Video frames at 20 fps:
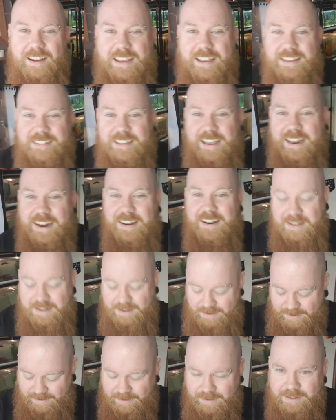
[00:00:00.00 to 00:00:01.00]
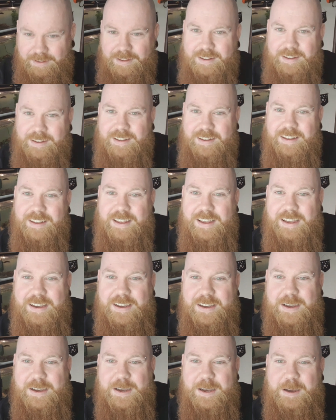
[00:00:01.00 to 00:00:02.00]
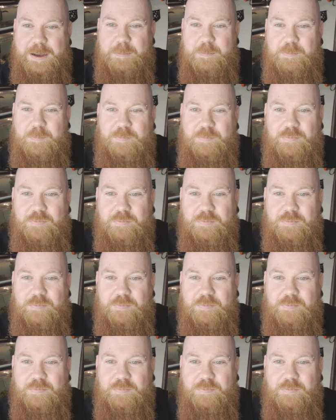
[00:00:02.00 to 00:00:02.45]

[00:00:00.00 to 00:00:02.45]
is in. My